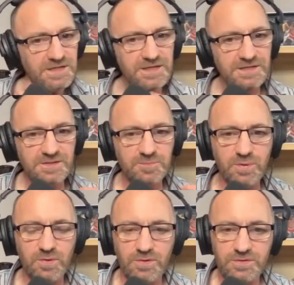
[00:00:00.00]
like a
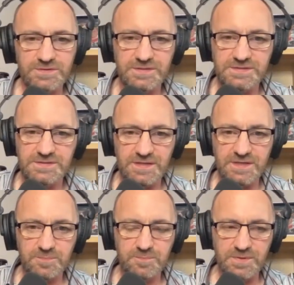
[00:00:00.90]
support. It's
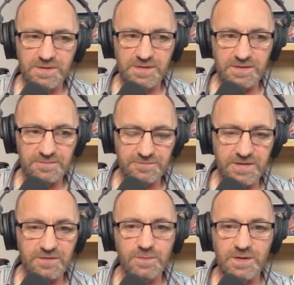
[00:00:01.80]
like uh,
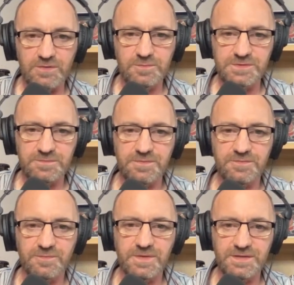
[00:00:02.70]
here, what comes up
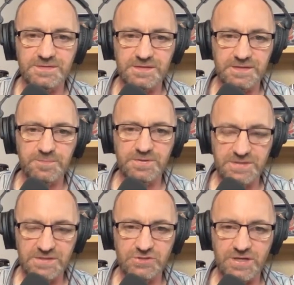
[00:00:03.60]
for me is like
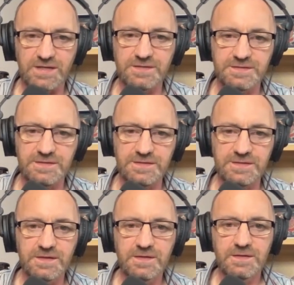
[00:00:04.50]
potentiality.
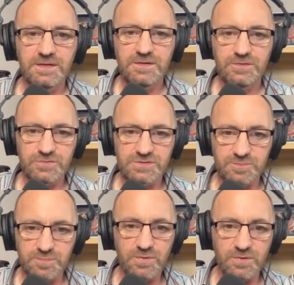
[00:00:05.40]
You're
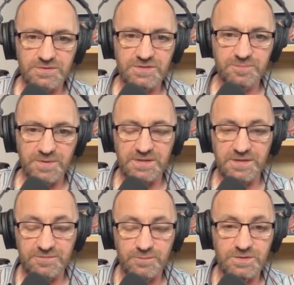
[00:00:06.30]
supported by
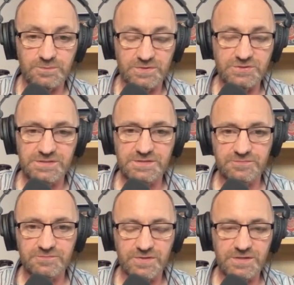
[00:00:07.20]
life, which which isn't
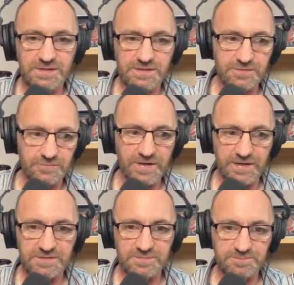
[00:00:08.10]
really
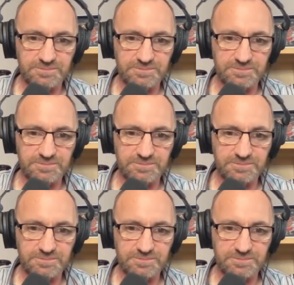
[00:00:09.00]
correct